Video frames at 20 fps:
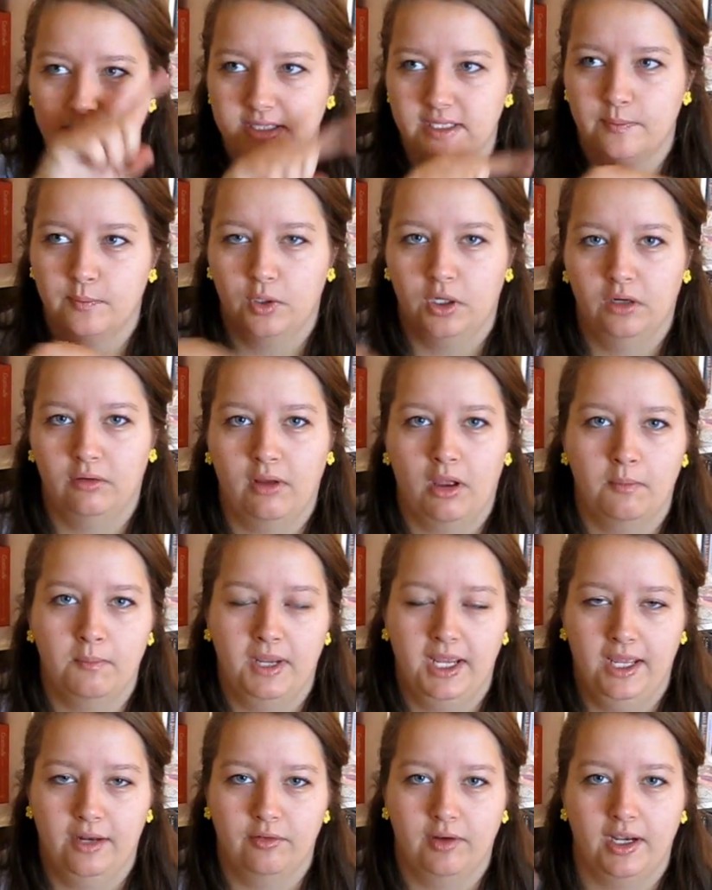somewhere around my
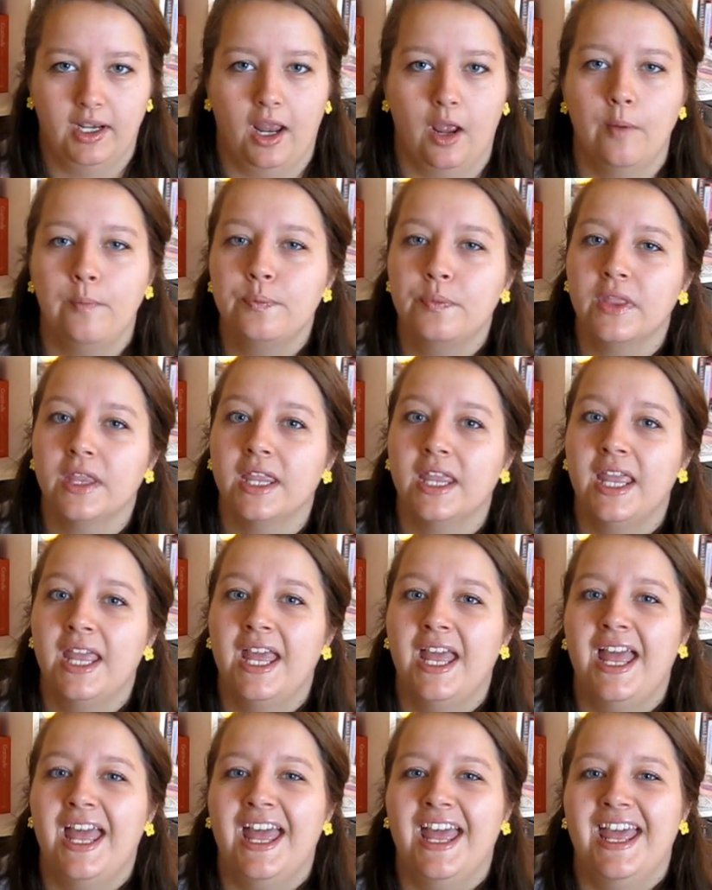head right now.
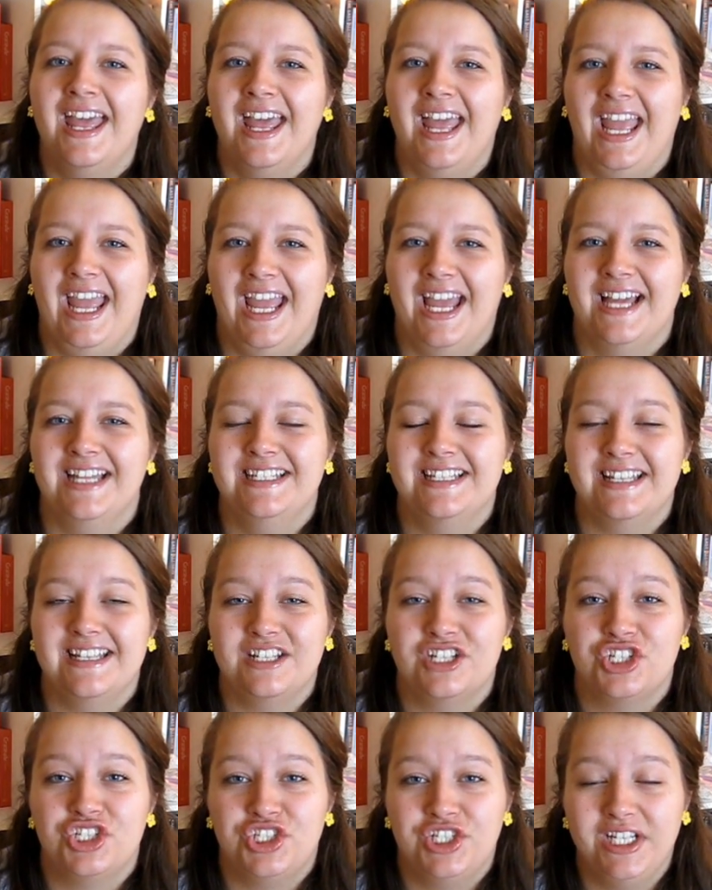And
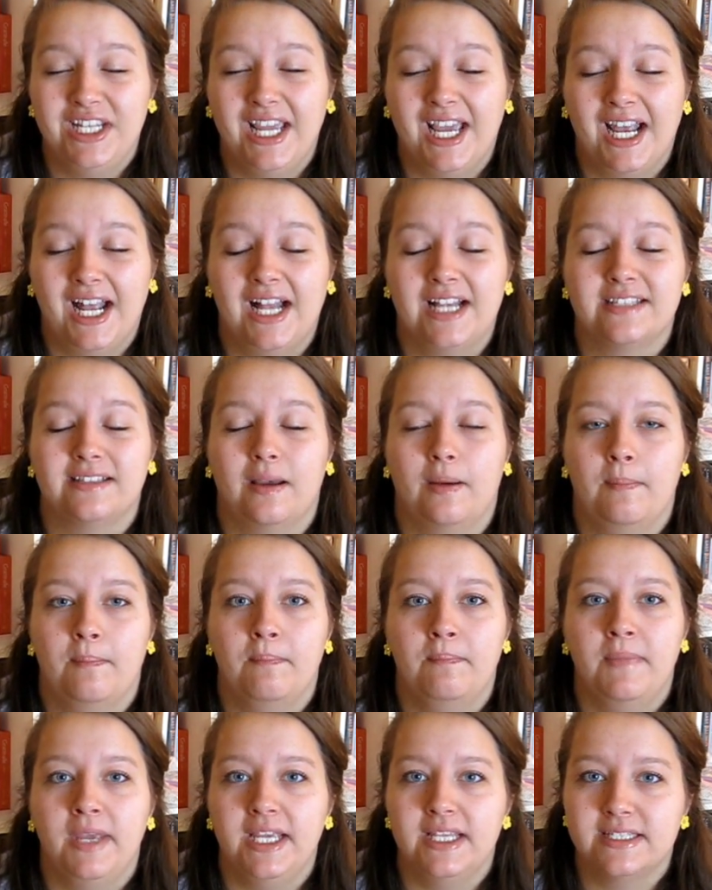she has
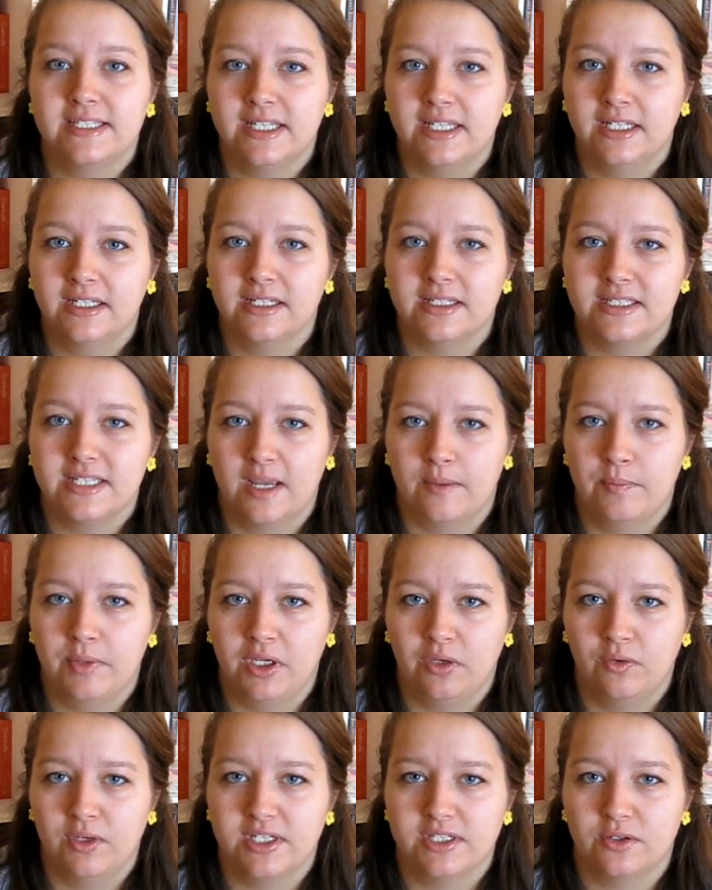amazing
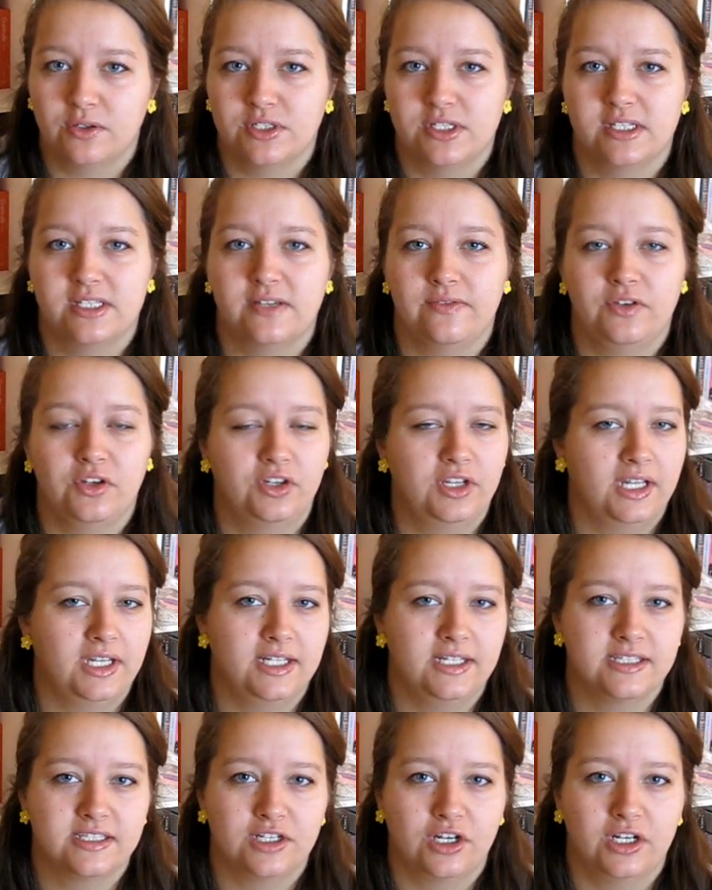temping resources if you're
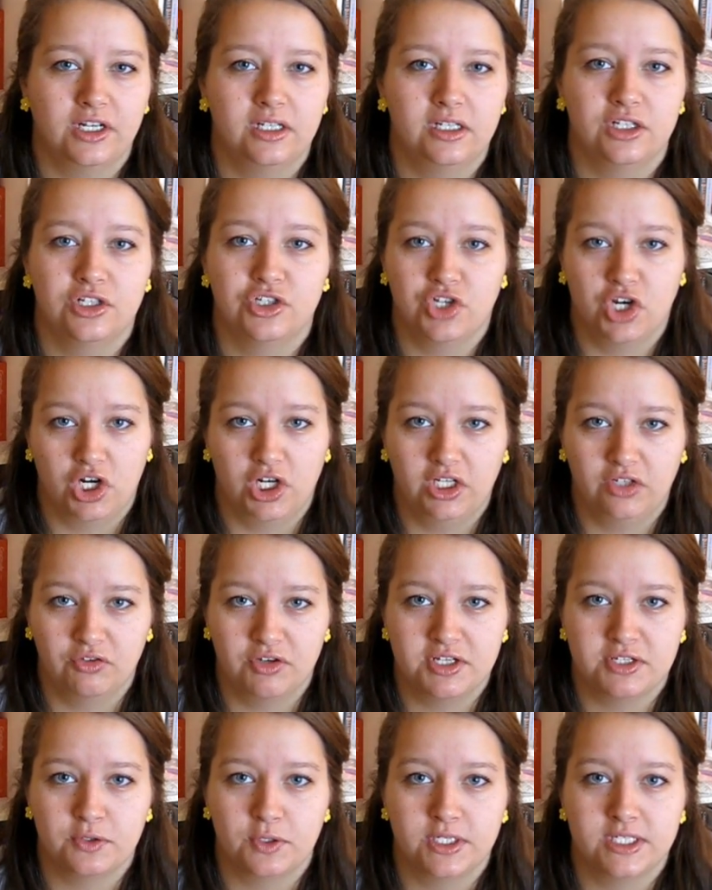getting started in charting
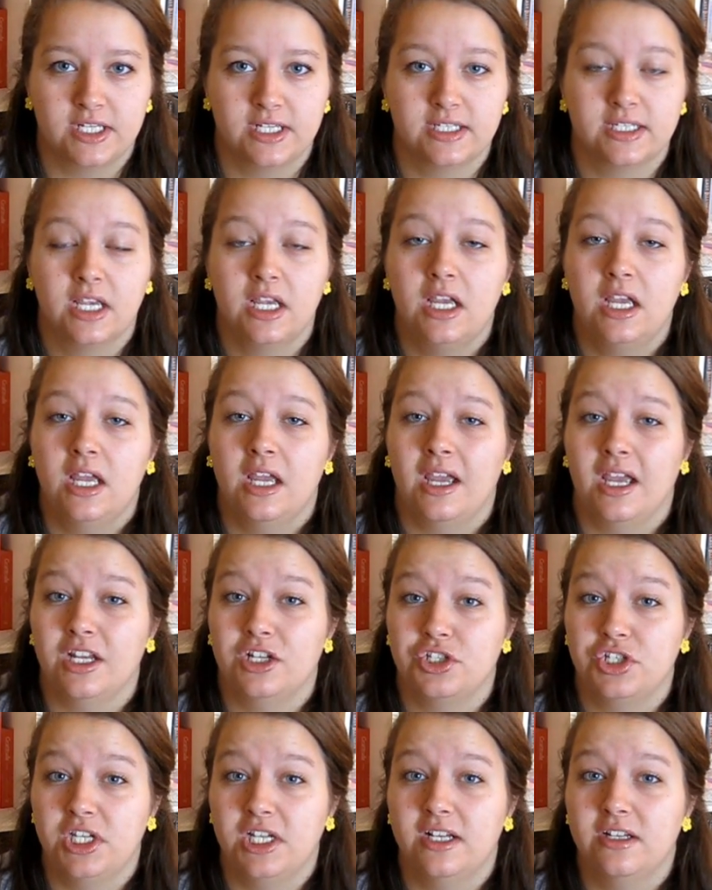resources. And
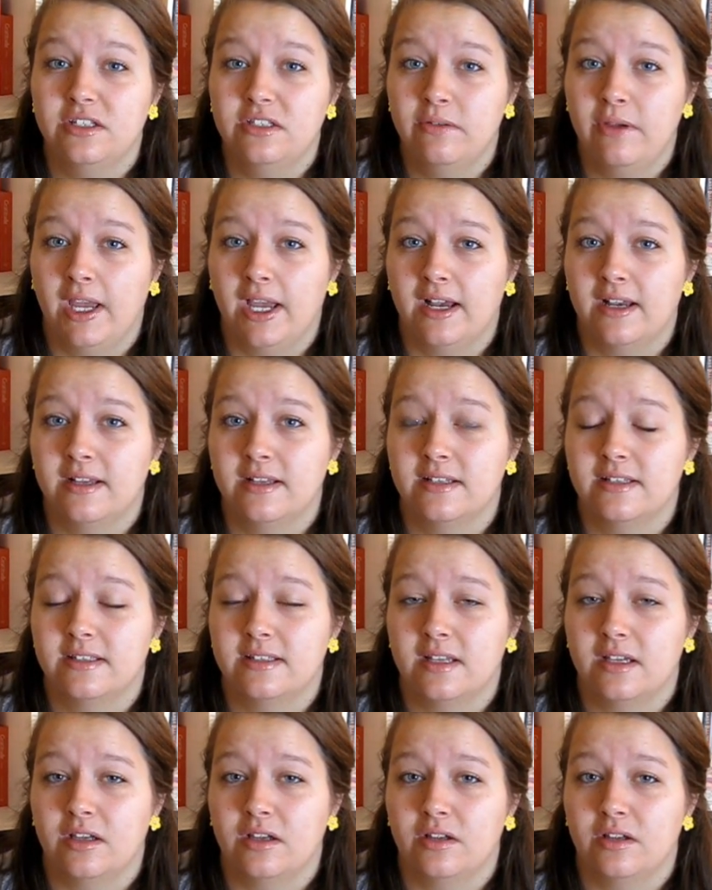she also has